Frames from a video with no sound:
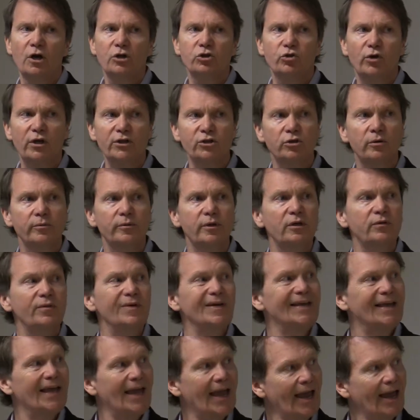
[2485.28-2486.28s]
So that's something
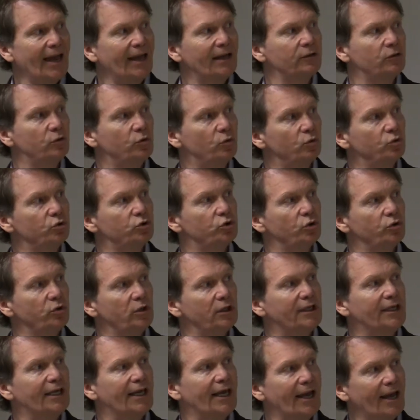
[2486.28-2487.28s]
we can't do. So
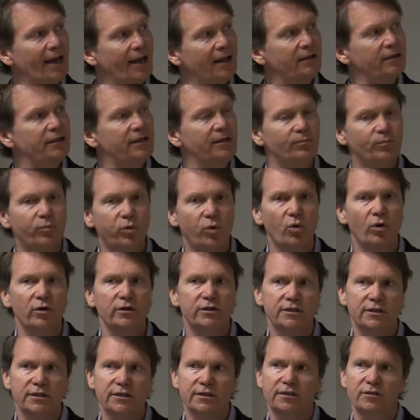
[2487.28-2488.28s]
you can't deploy
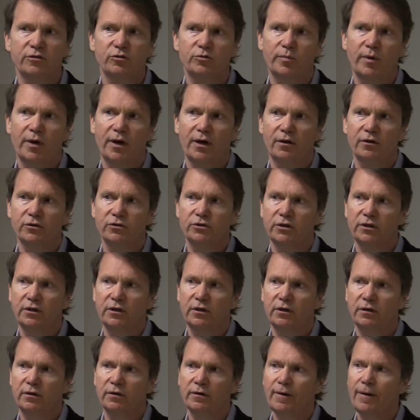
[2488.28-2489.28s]
systems biology
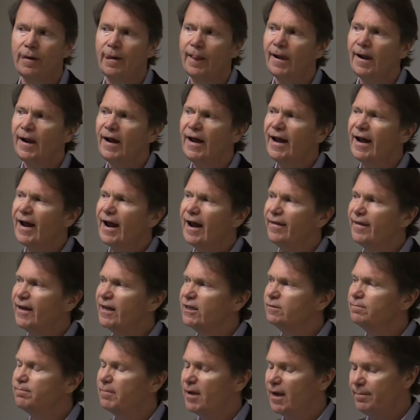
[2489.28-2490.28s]
here. And
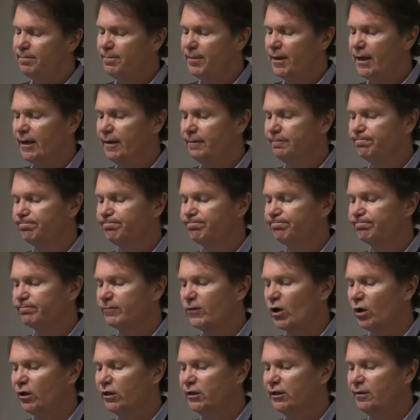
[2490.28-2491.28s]
that's maybe
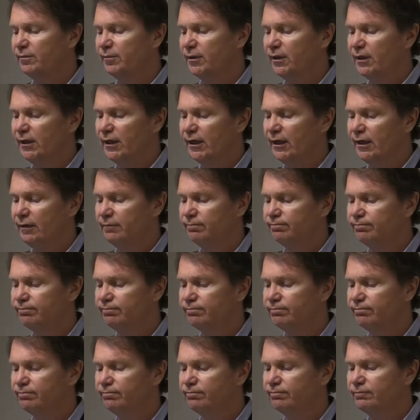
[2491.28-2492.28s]
ultimately
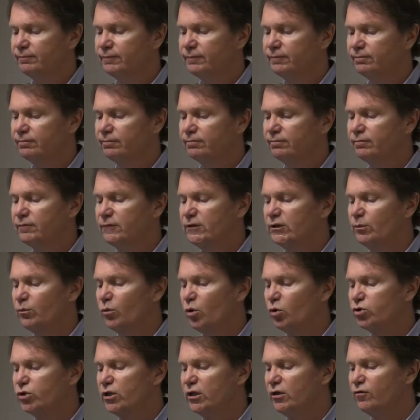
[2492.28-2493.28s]
the
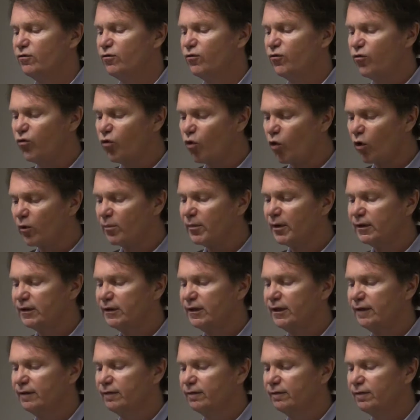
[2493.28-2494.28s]
most
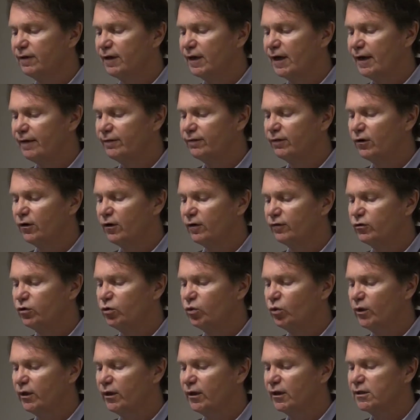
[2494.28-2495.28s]
informative level of
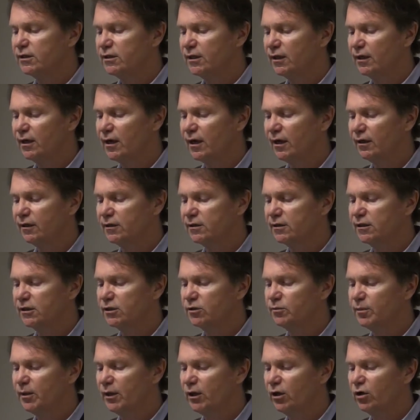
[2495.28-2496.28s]
doing this
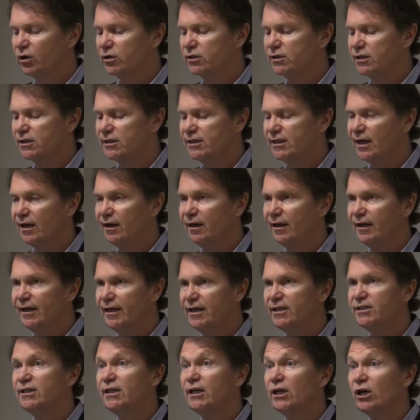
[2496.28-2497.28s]
analysis, because the cell
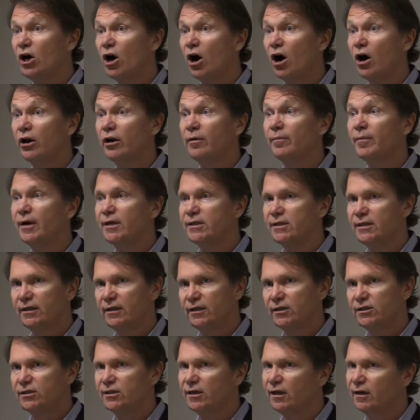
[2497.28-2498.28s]
is
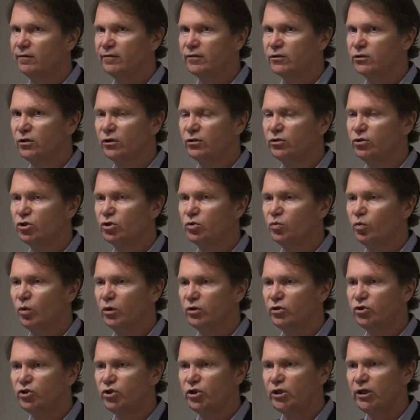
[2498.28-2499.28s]
economizing itself. It's not just
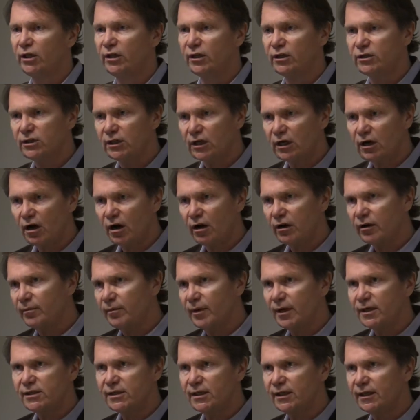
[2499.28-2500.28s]
one gene, it's
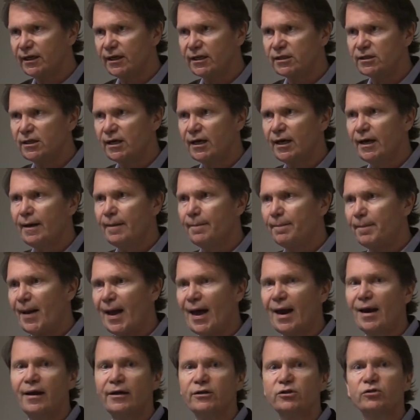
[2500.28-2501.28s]
economizing its
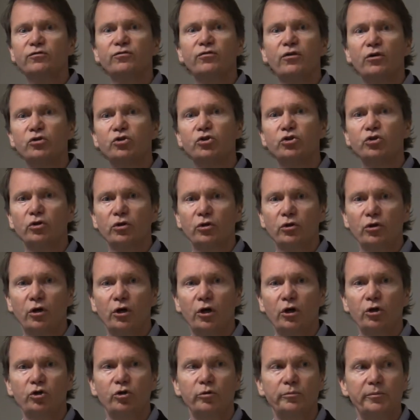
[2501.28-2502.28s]
balanced function
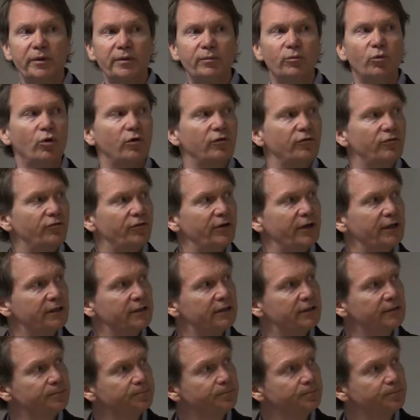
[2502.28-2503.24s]
to be more fit.